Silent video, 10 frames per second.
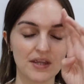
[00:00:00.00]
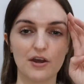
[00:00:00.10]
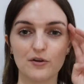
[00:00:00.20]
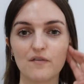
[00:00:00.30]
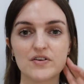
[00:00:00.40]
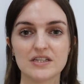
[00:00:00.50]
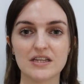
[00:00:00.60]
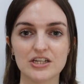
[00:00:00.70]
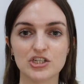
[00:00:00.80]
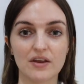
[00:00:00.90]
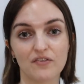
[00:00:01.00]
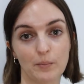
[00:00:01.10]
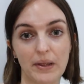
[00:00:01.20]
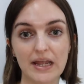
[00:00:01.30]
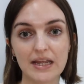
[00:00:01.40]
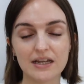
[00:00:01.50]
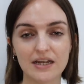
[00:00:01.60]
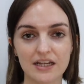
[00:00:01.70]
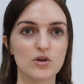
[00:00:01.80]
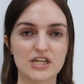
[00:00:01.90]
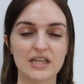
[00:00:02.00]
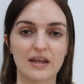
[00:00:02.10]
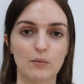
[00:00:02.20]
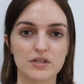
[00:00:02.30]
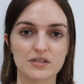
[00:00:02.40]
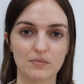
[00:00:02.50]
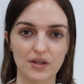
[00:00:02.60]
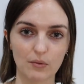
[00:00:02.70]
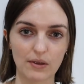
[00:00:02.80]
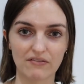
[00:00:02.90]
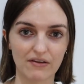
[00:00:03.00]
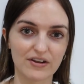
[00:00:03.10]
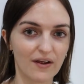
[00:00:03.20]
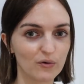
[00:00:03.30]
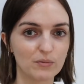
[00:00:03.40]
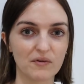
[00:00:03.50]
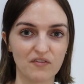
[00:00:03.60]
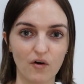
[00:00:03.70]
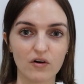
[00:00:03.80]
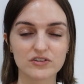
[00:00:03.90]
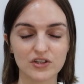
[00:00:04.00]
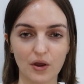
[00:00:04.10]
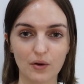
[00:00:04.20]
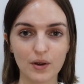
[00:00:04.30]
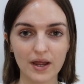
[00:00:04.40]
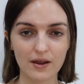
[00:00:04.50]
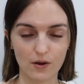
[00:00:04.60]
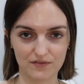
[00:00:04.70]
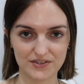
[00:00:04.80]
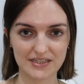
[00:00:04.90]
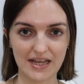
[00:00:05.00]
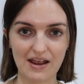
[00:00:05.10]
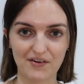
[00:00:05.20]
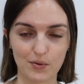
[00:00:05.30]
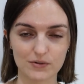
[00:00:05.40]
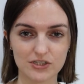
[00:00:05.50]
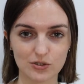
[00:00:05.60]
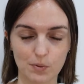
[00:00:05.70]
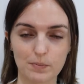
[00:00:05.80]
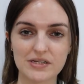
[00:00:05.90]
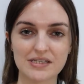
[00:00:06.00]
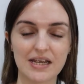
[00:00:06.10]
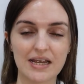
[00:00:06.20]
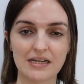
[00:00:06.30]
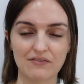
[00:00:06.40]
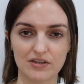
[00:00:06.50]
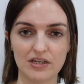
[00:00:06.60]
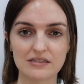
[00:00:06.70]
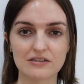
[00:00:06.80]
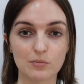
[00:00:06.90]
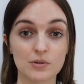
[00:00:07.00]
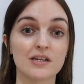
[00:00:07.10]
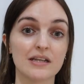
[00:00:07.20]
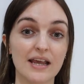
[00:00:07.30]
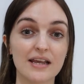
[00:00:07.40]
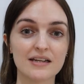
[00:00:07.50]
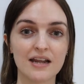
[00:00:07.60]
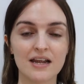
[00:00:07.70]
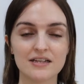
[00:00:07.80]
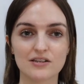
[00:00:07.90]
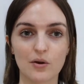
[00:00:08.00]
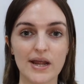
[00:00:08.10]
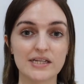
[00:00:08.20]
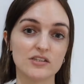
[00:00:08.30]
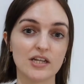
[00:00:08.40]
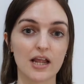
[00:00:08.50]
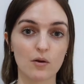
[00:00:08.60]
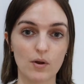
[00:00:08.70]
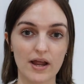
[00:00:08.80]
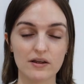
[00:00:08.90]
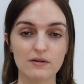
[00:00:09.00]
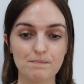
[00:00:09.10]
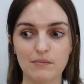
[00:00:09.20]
And obviously this year for me, we're dealing with something we have never dealt with before. So obviously everyone's super busy and everything's super delayed. So it did take a while.